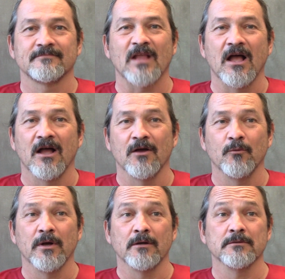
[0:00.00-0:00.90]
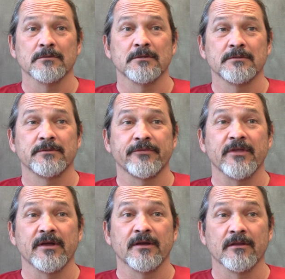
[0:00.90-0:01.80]
Well,
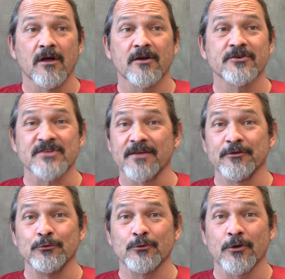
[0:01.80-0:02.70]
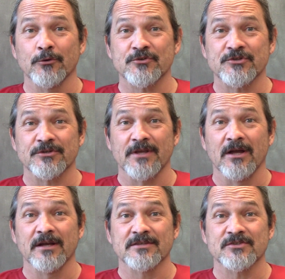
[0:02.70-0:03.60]
the Loggers have a new coach,
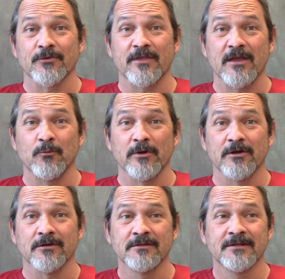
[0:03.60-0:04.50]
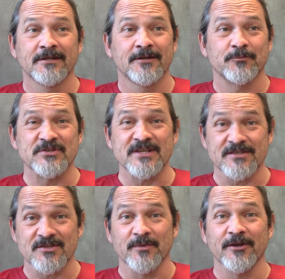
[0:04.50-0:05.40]
so they will present
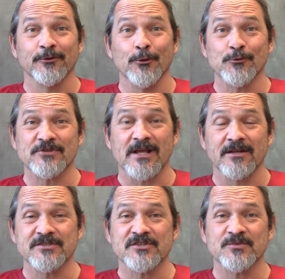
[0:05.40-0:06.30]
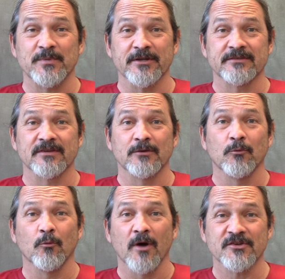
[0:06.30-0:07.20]
some unknown challenges, but
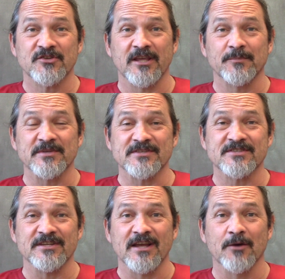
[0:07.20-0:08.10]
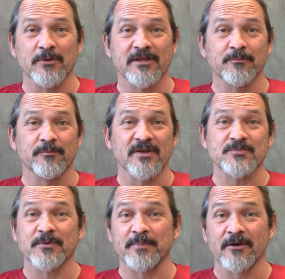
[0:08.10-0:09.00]
we'll watch tape and see how we can
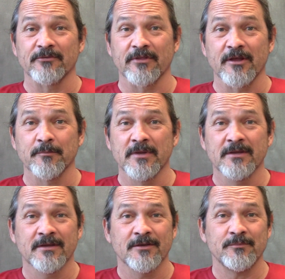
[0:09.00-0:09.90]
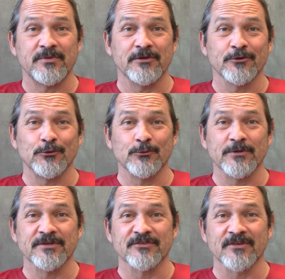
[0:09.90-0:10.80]
best prepare for them. PLU
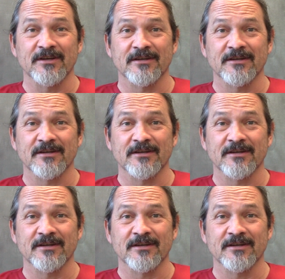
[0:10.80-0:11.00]
is